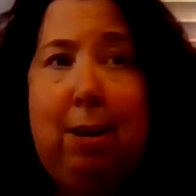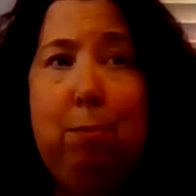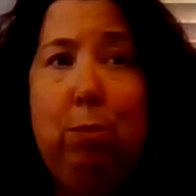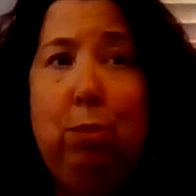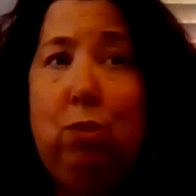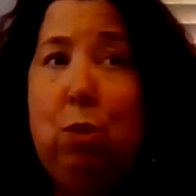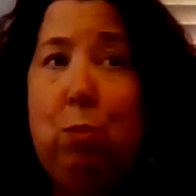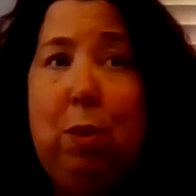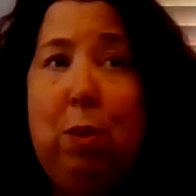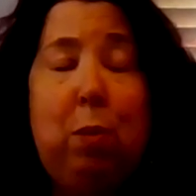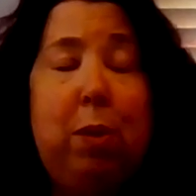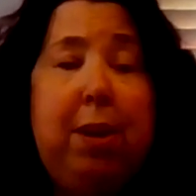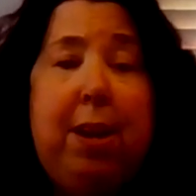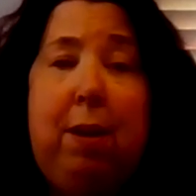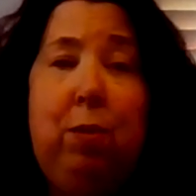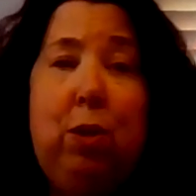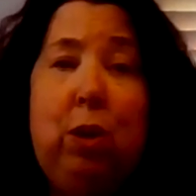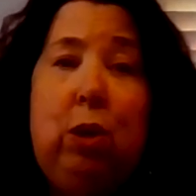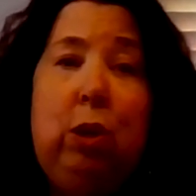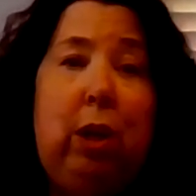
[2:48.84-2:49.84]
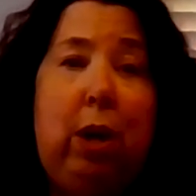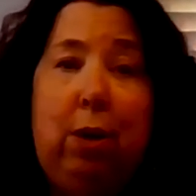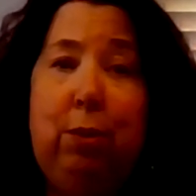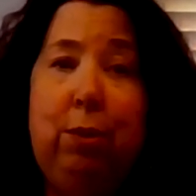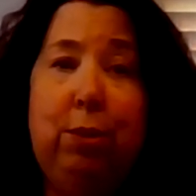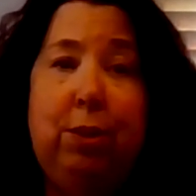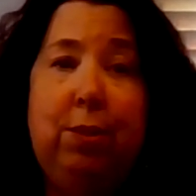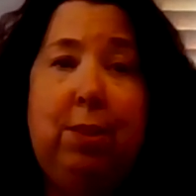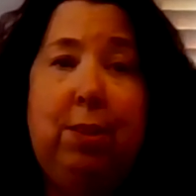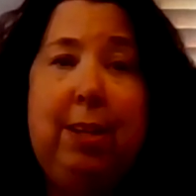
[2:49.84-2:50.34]
So we were never
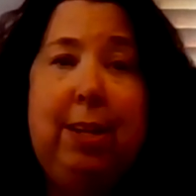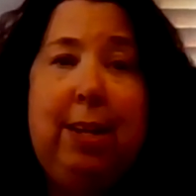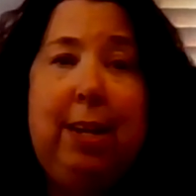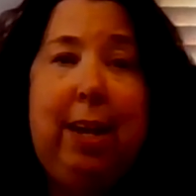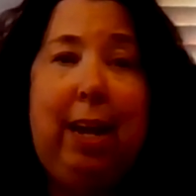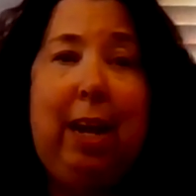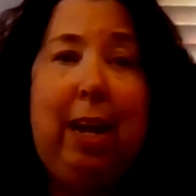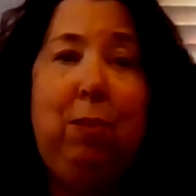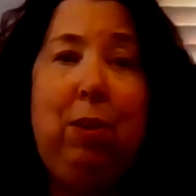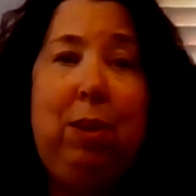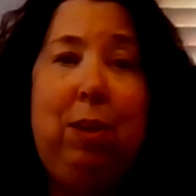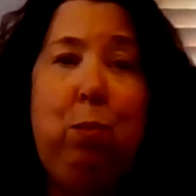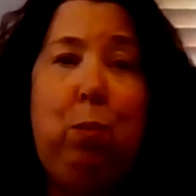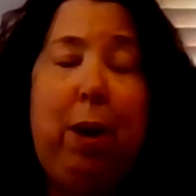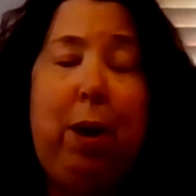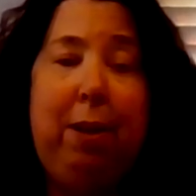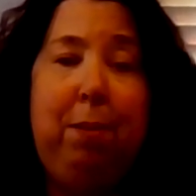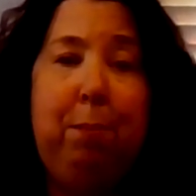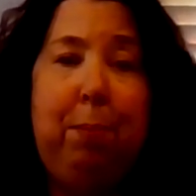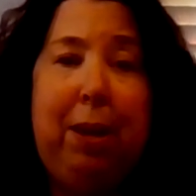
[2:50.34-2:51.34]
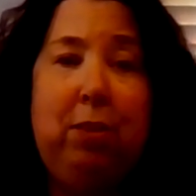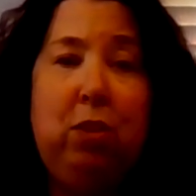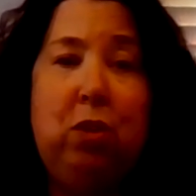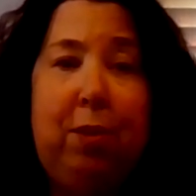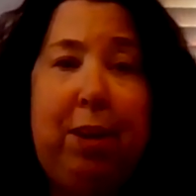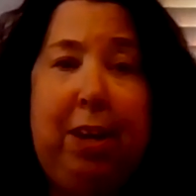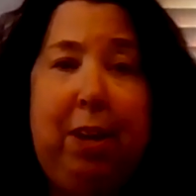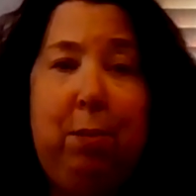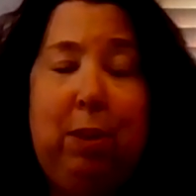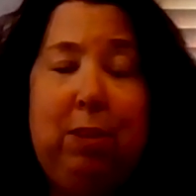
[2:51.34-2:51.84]
closed. Even when
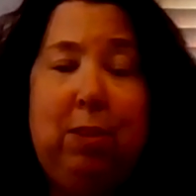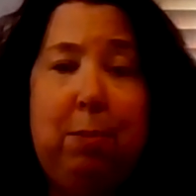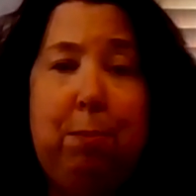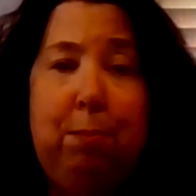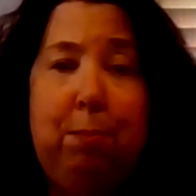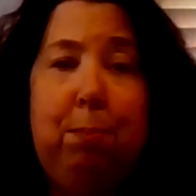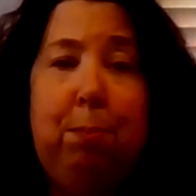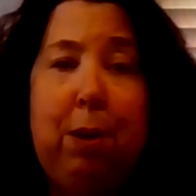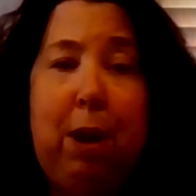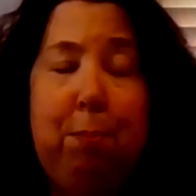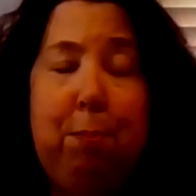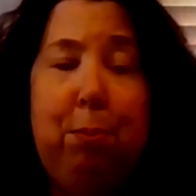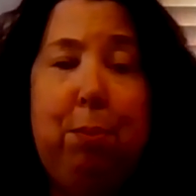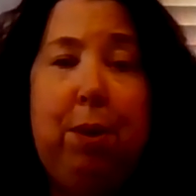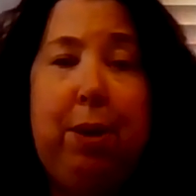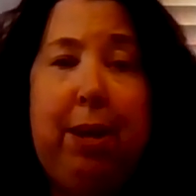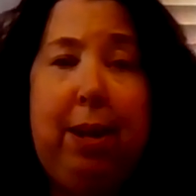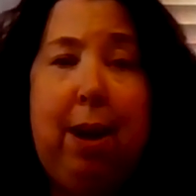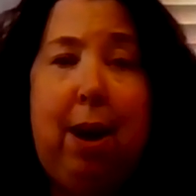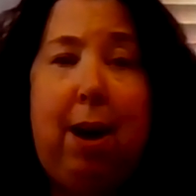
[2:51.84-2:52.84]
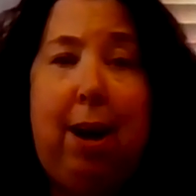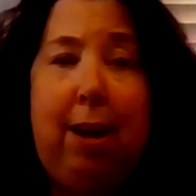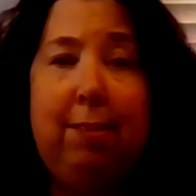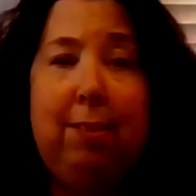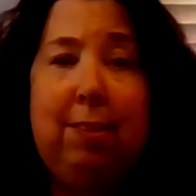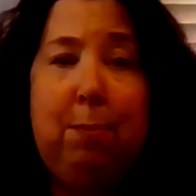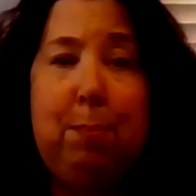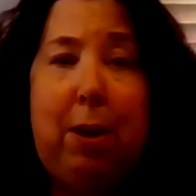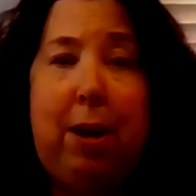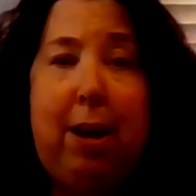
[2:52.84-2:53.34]
Pennsylvania was a pretty hot
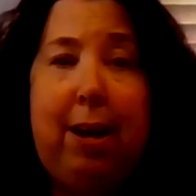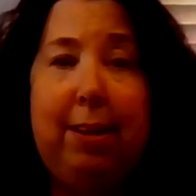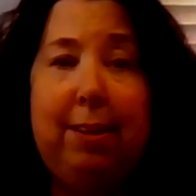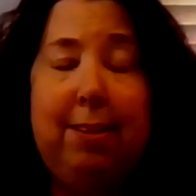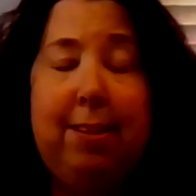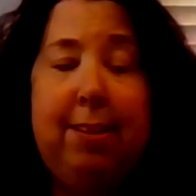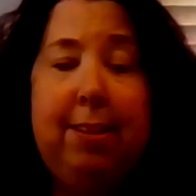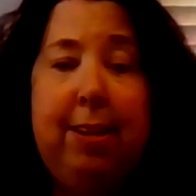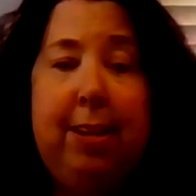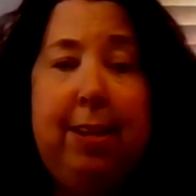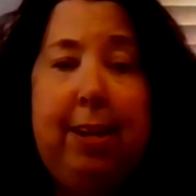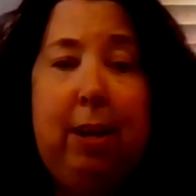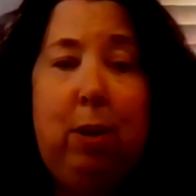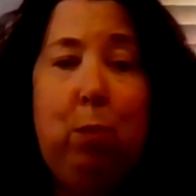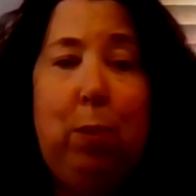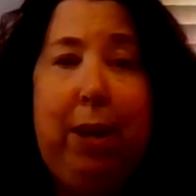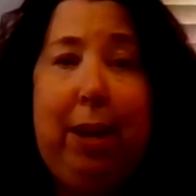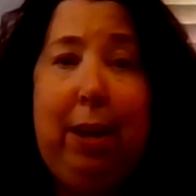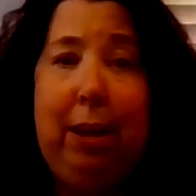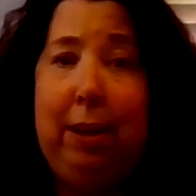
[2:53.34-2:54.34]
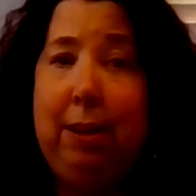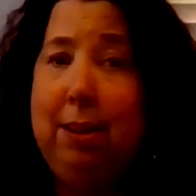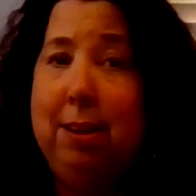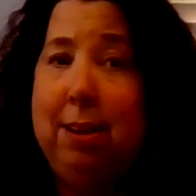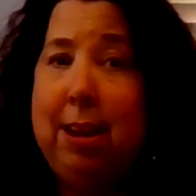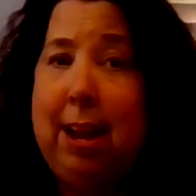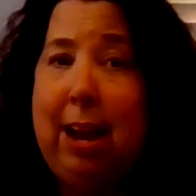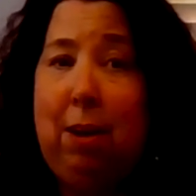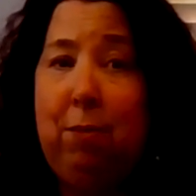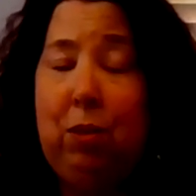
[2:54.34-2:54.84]
spot, we
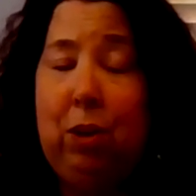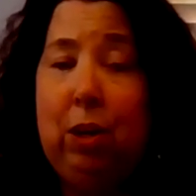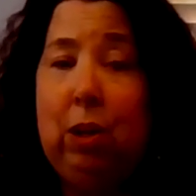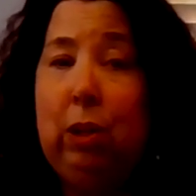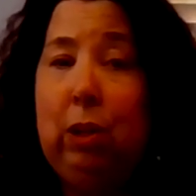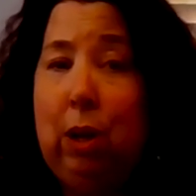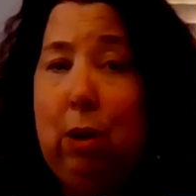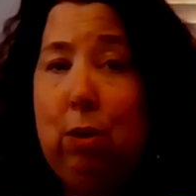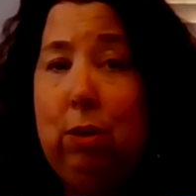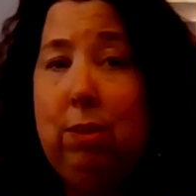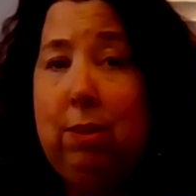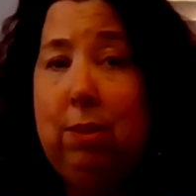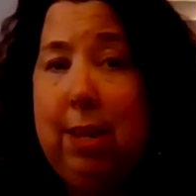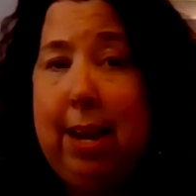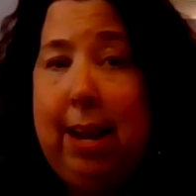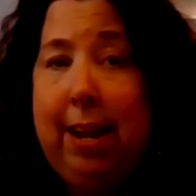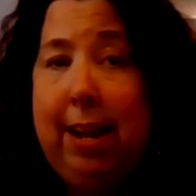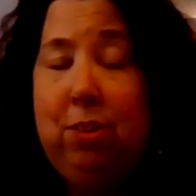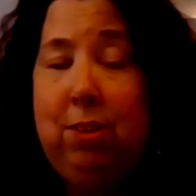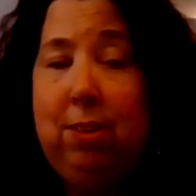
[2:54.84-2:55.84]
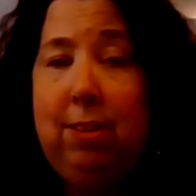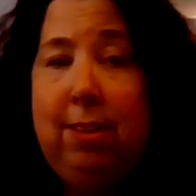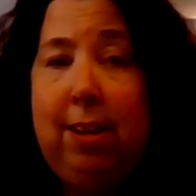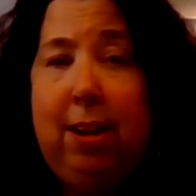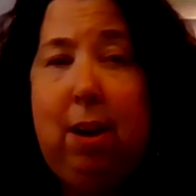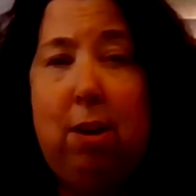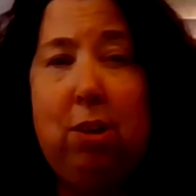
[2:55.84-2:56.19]
didn't have to close the agency.